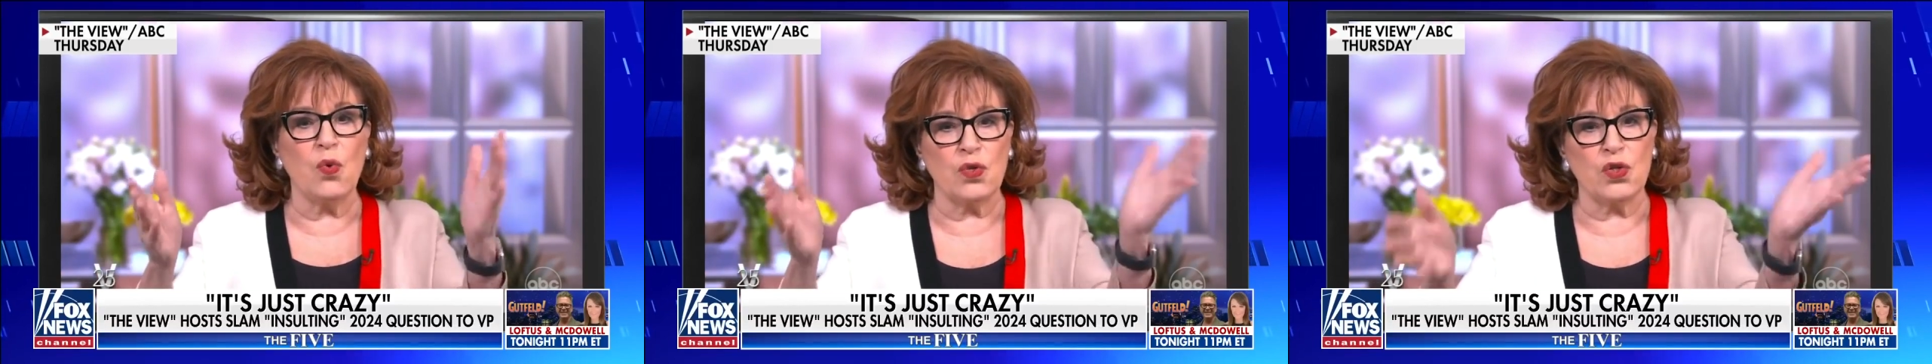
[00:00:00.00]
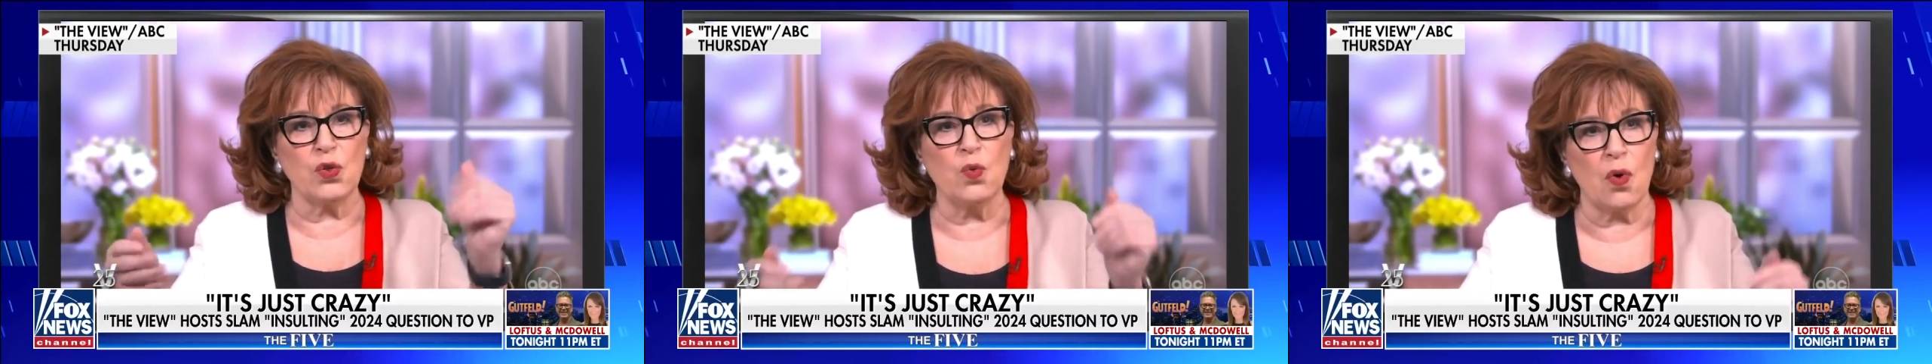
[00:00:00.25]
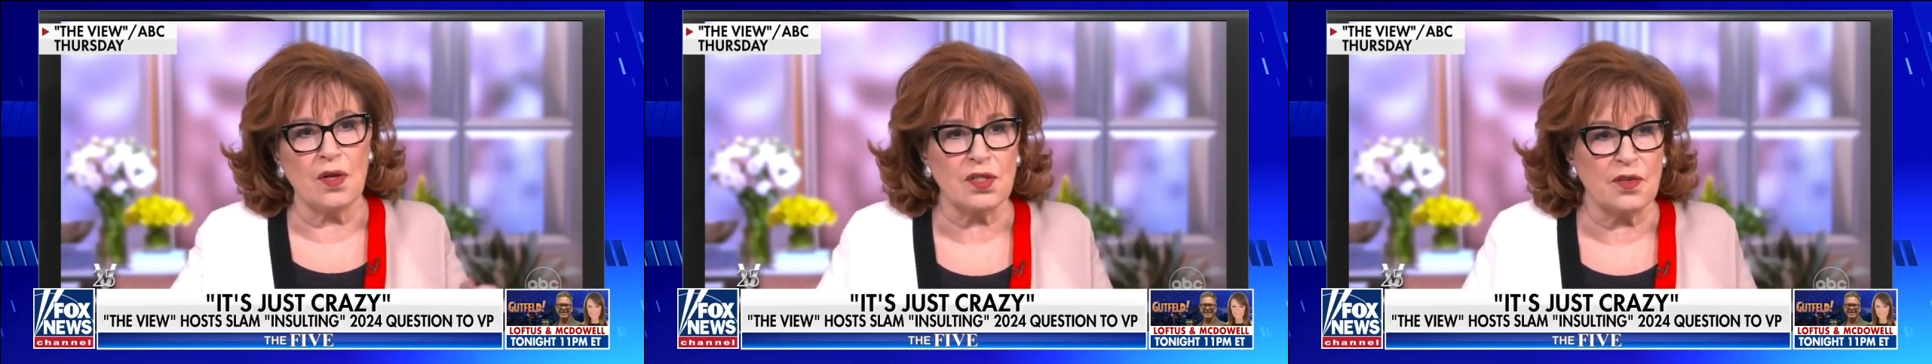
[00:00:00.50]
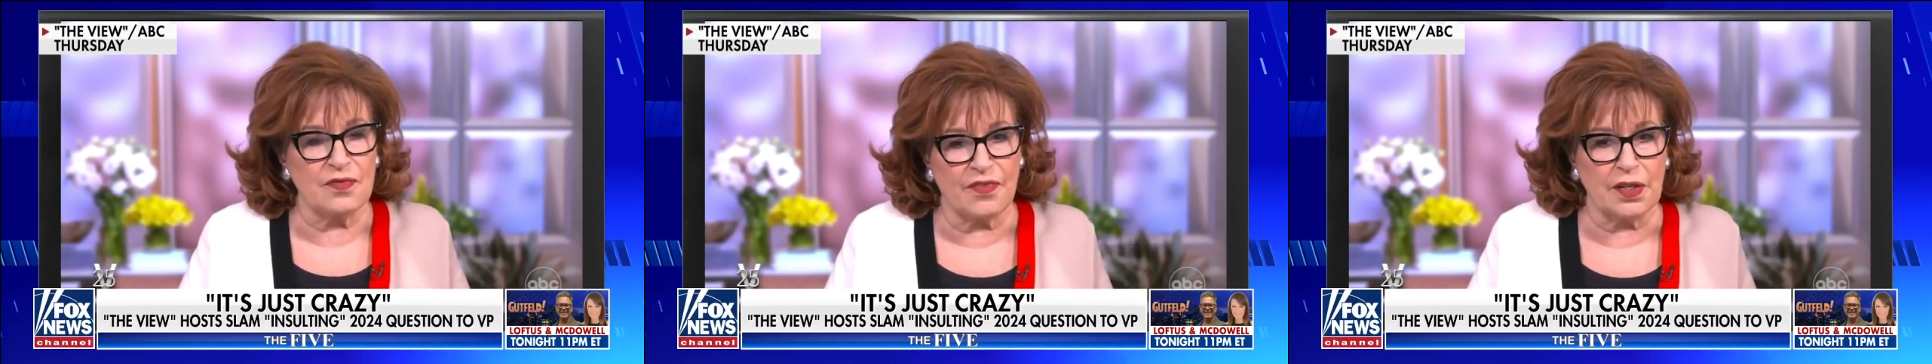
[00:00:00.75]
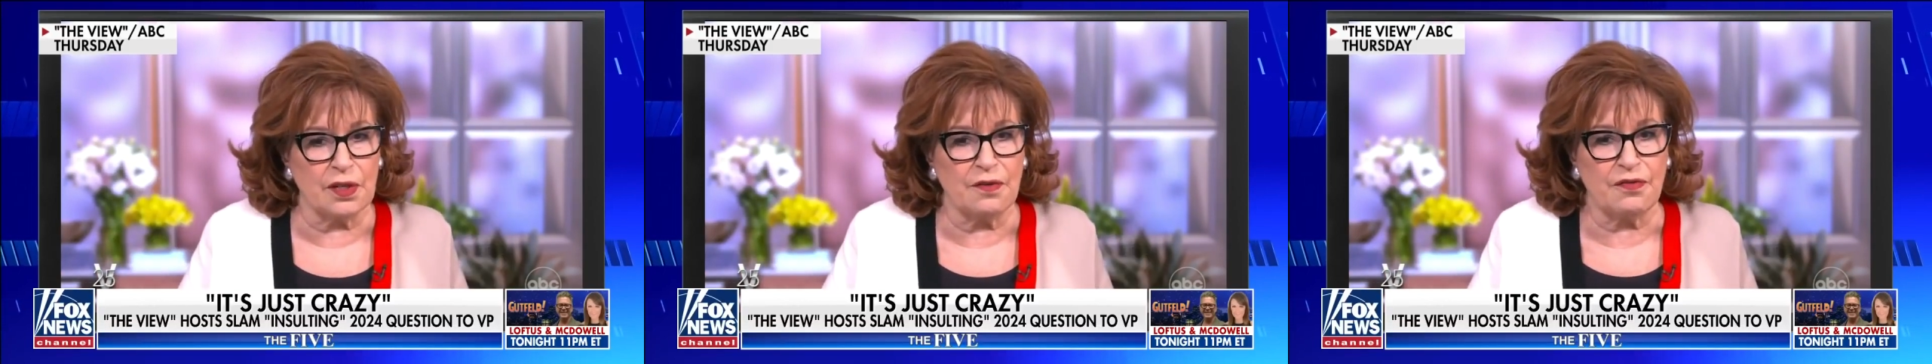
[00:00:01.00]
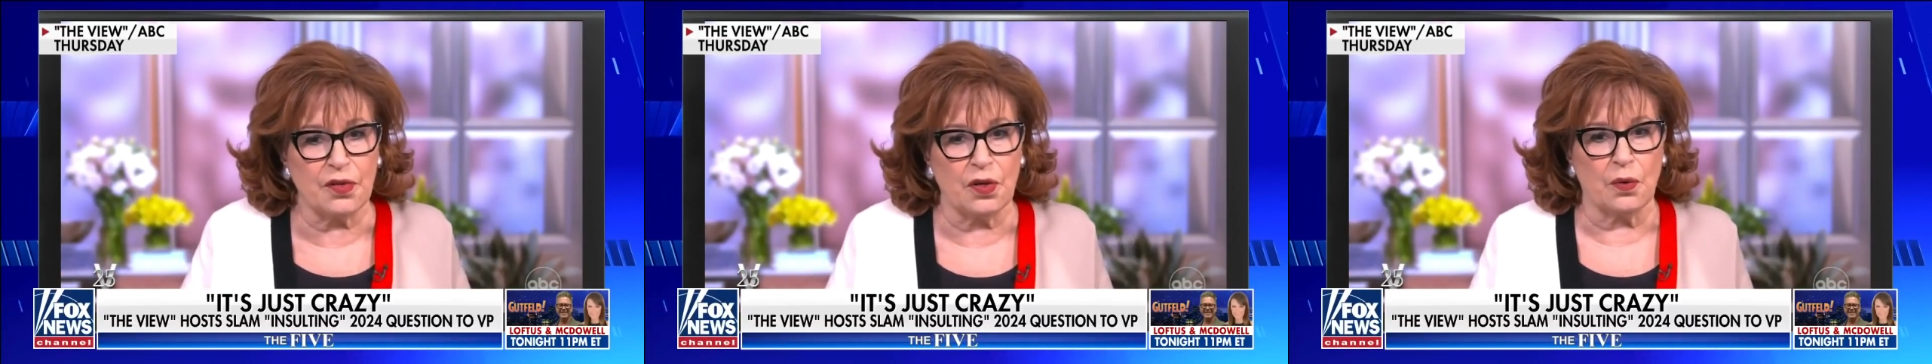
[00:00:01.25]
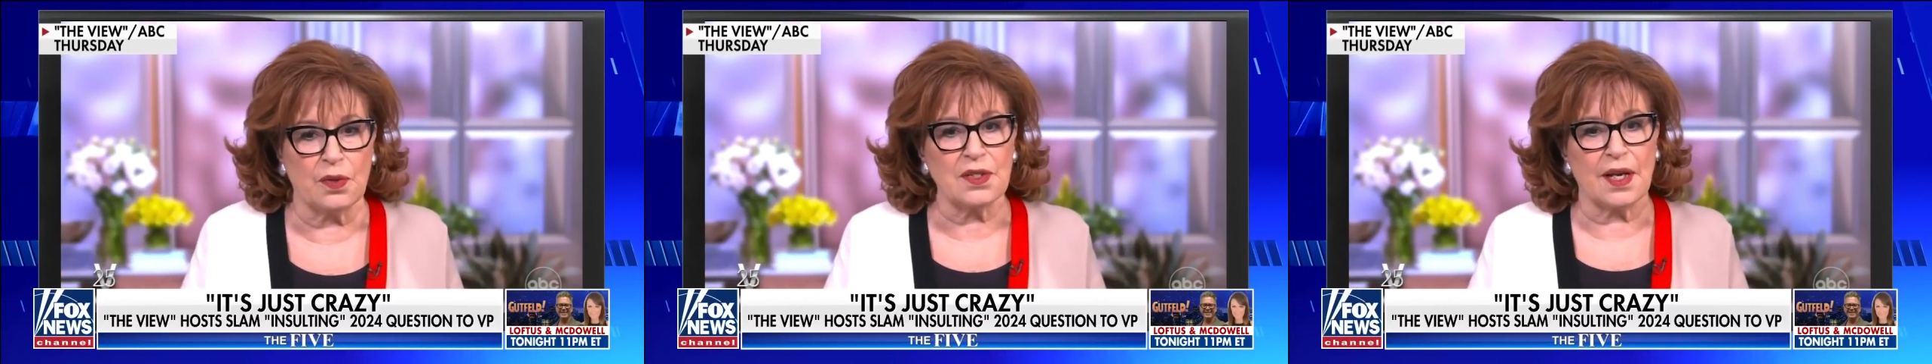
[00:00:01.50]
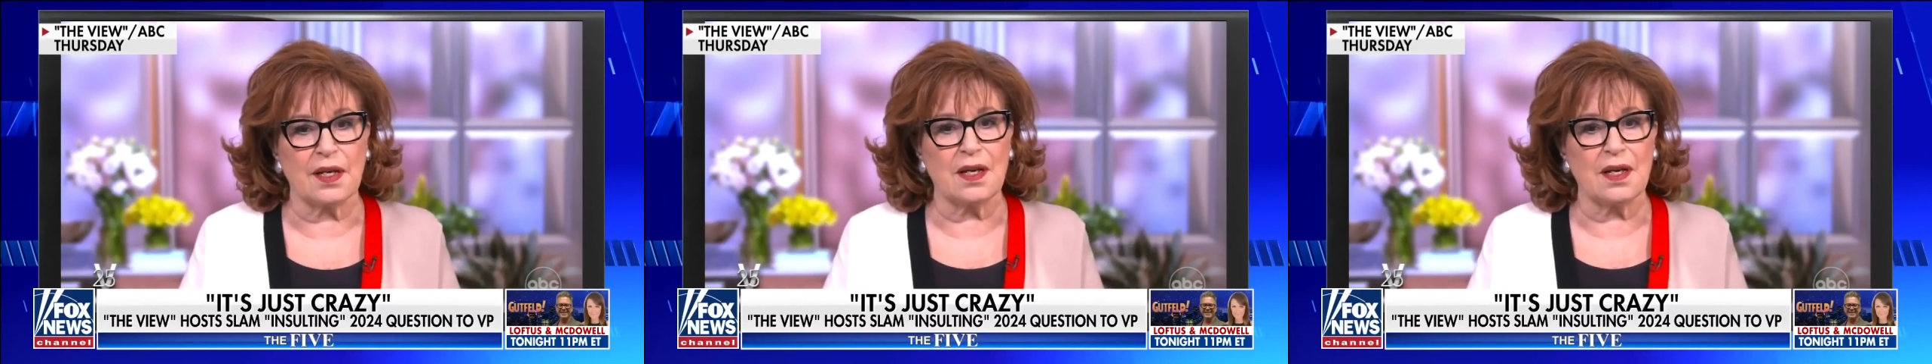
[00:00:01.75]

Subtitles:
who do you want to fill in for you?